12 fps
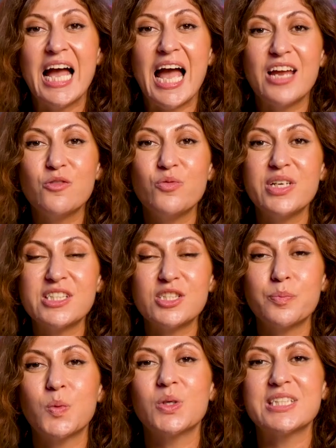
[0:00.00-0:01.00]
and we
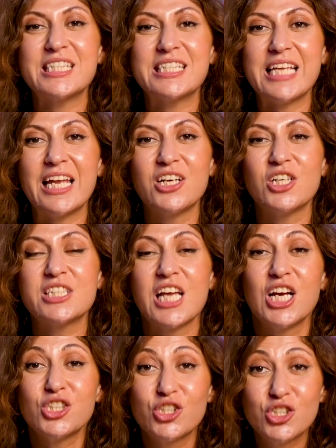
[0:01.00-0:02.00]
support sellers
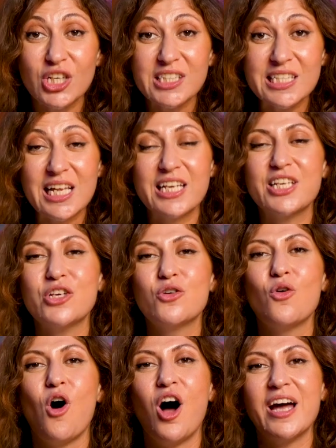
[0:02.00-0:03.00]
just like
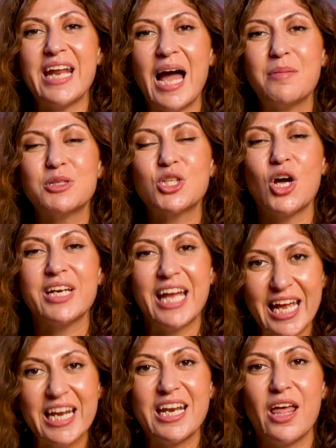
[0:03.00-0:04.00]
you on Amazon
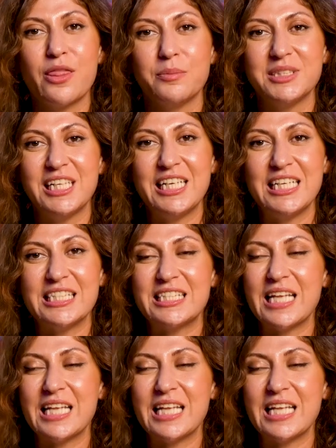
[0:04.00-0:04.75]
in the Middle East,